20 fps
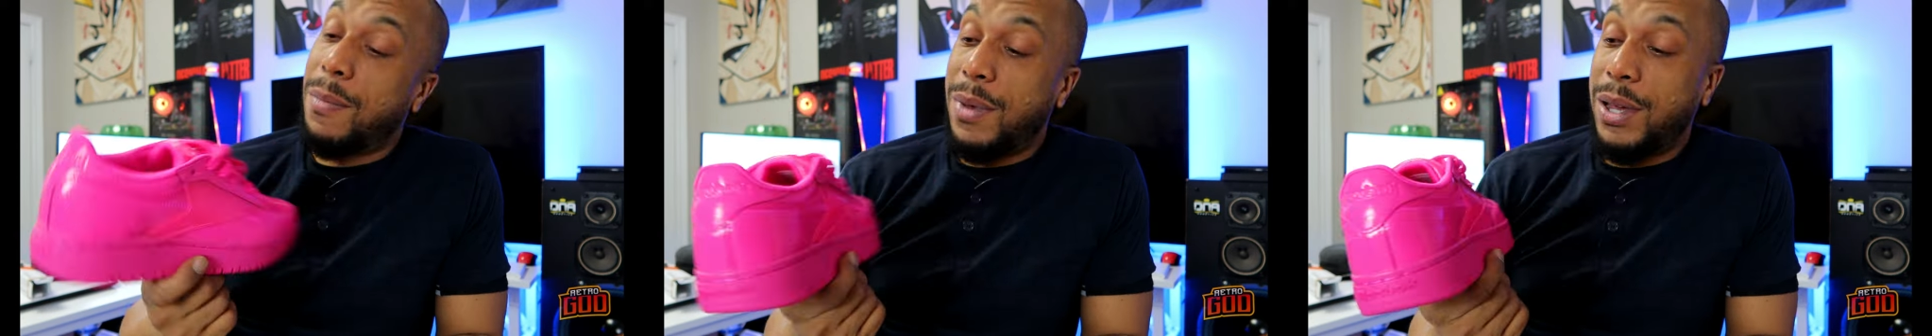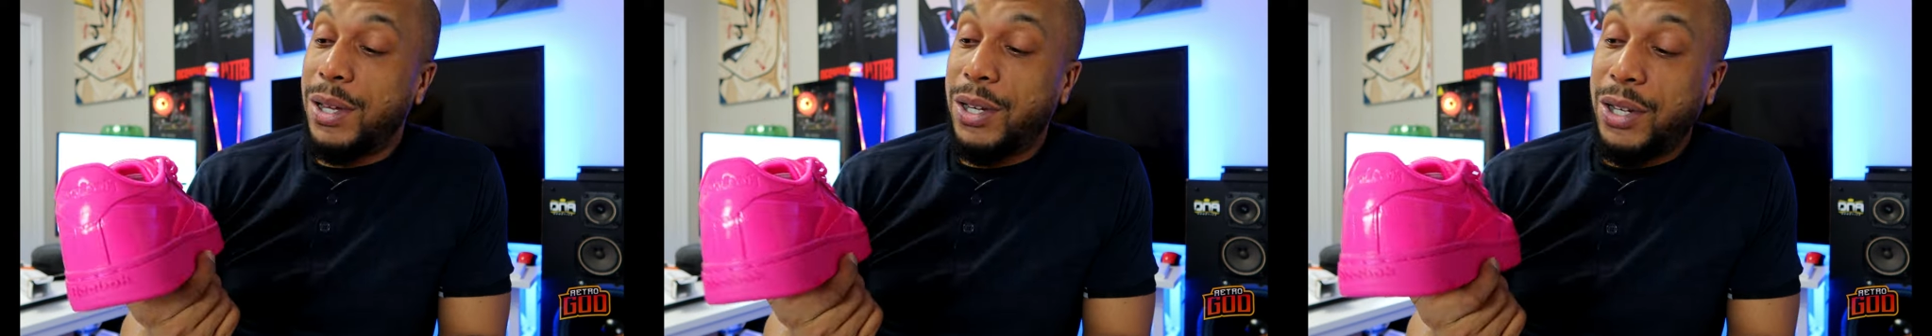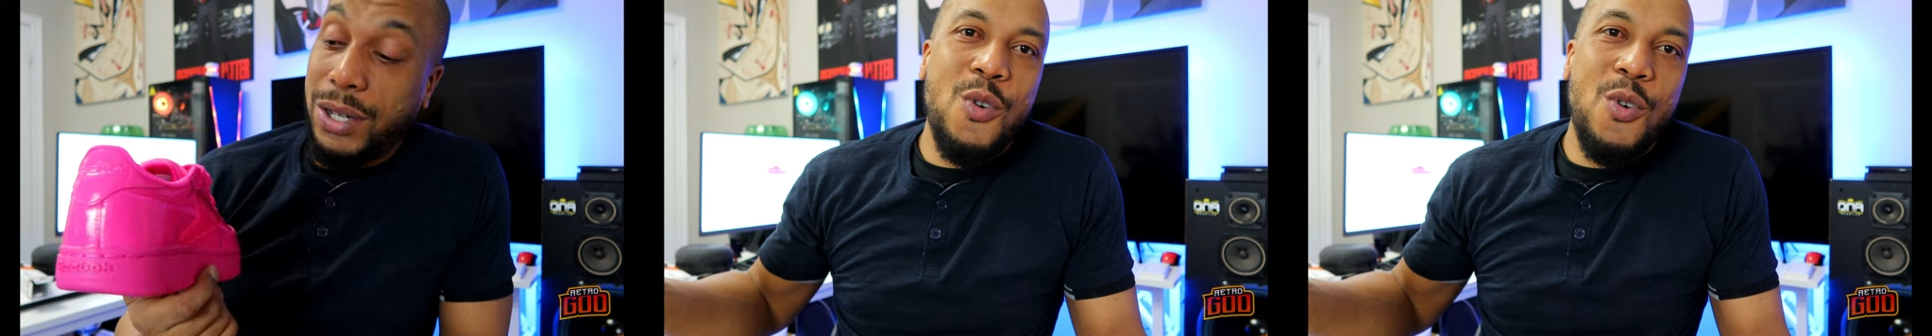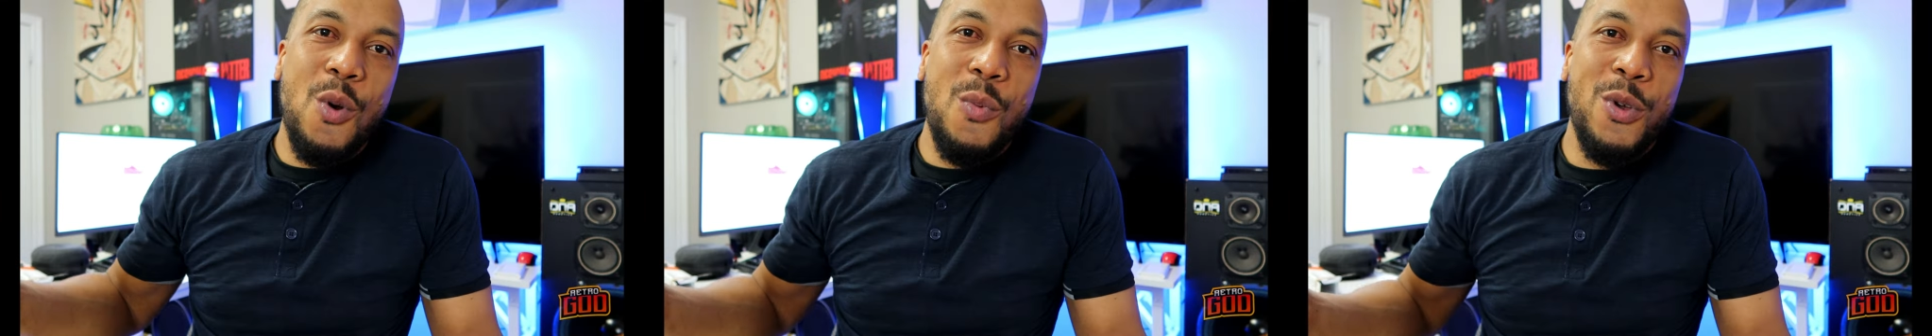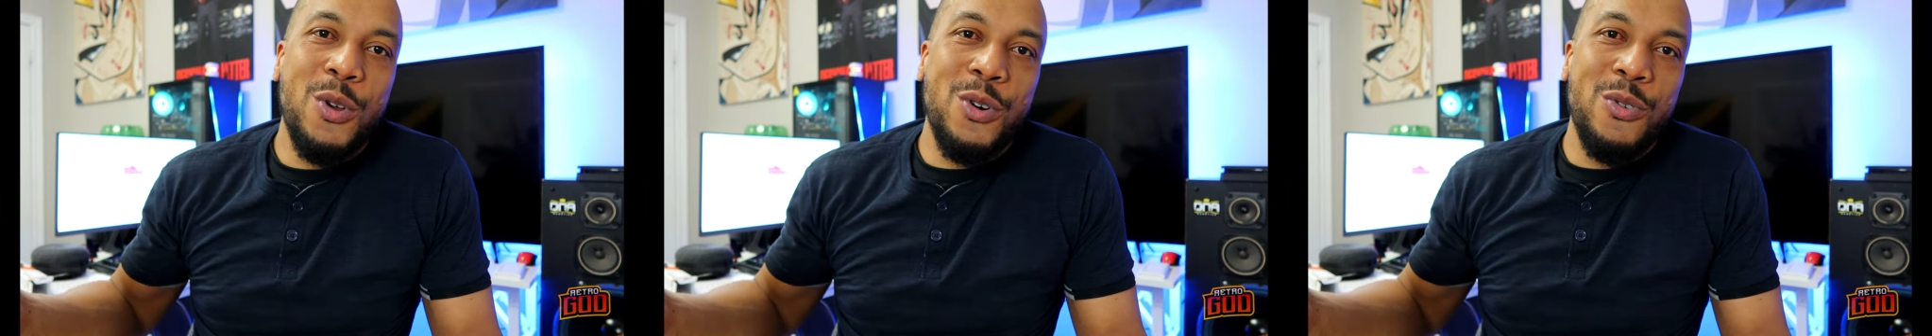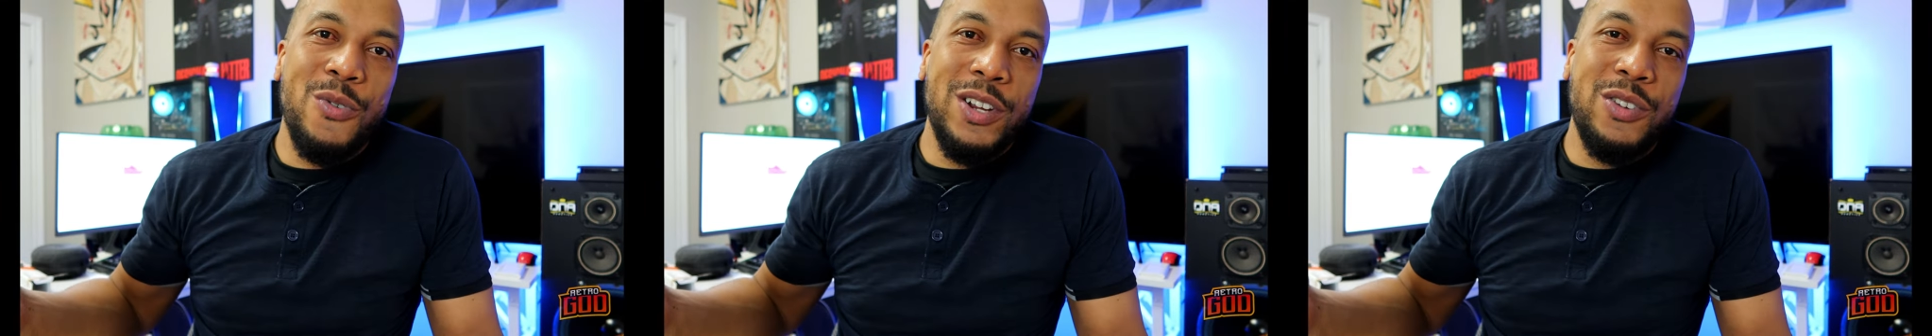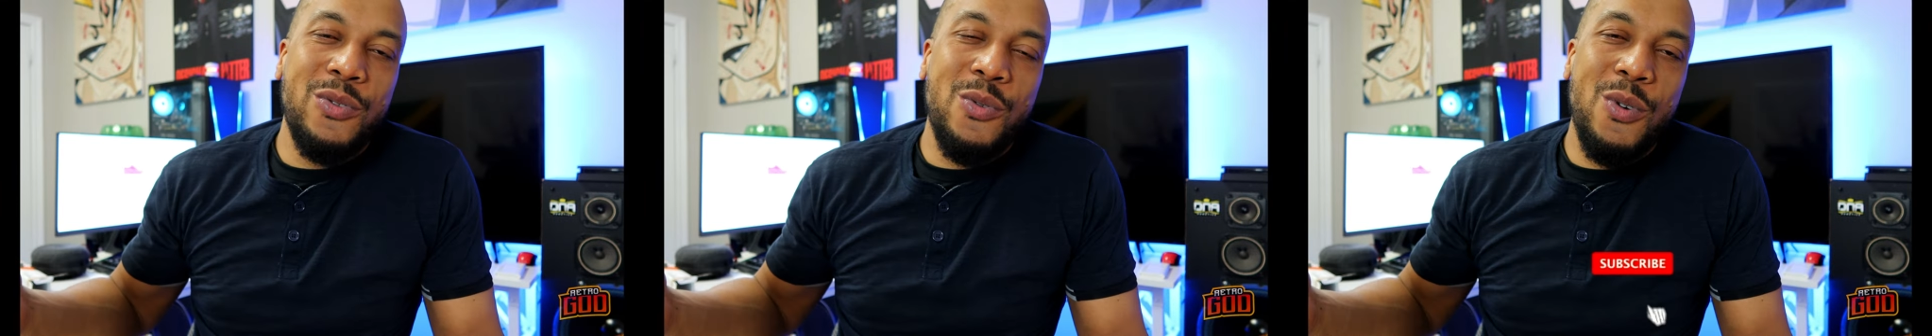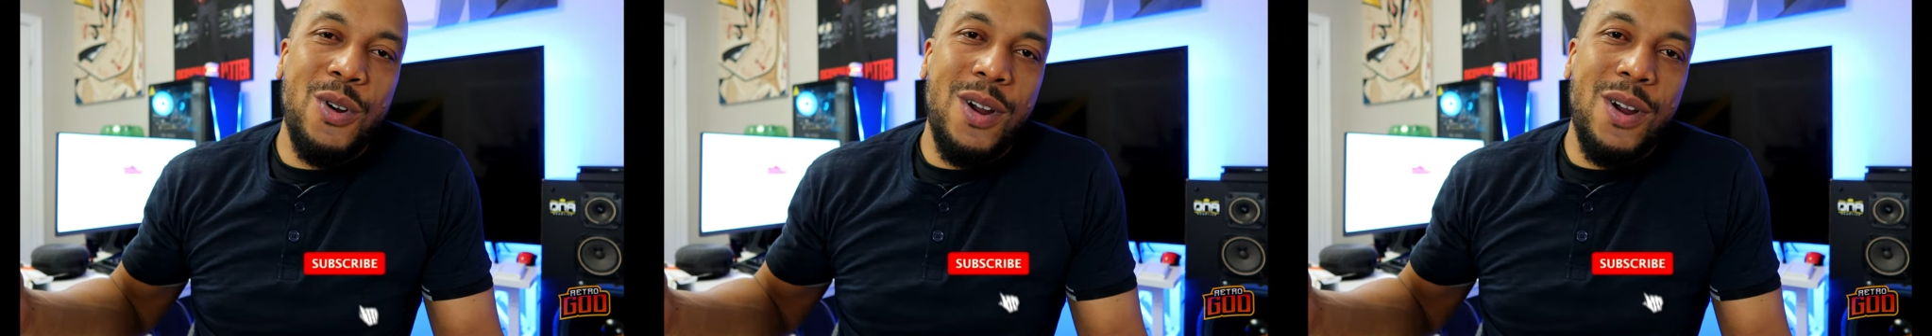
much romeo the retro